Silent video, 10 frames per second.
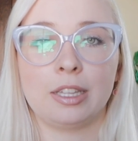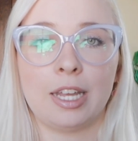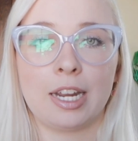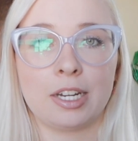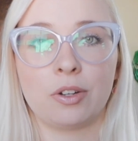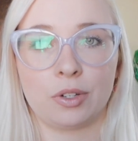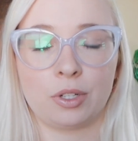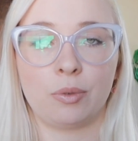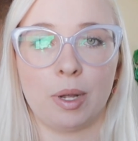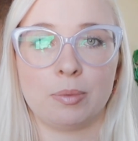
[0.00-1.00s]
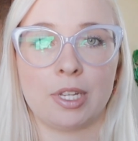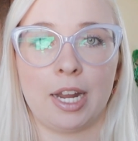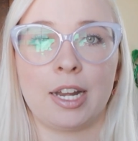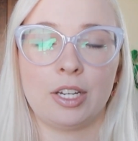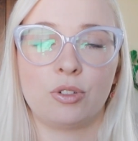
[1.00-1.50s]
landing on your
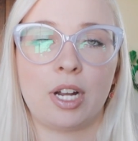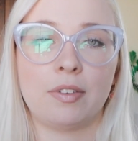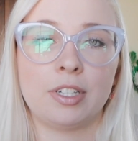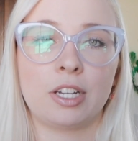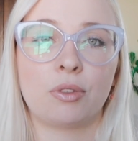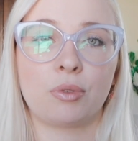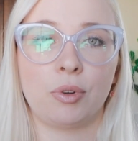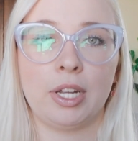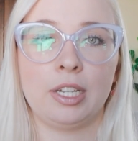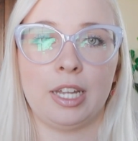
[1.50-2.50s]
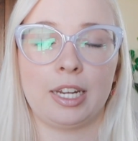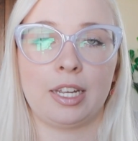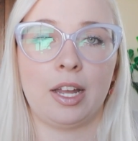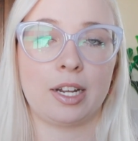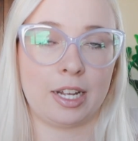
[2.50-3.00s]
website and traveling through it like
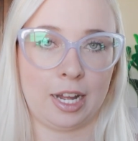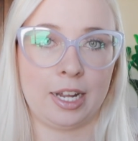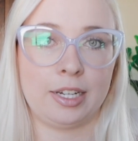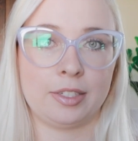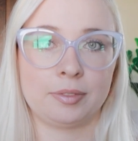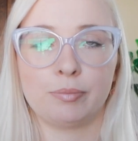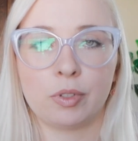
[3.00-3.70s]
a guide.